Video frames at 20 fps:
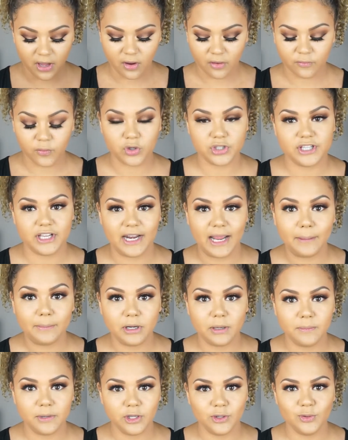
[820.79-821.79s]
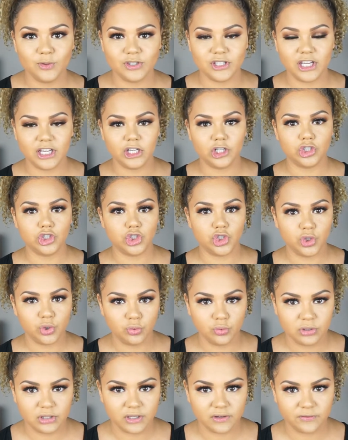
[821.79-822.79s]
For today, I'm going to be using
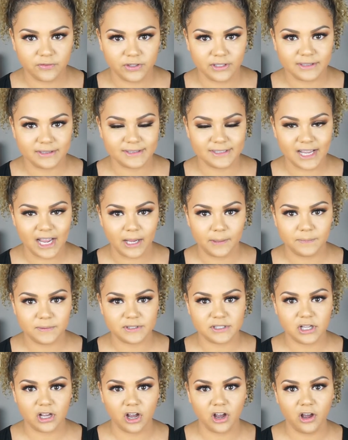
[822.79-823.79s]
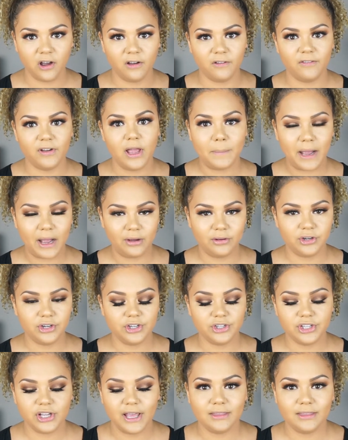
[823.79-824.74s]
two different types of powders.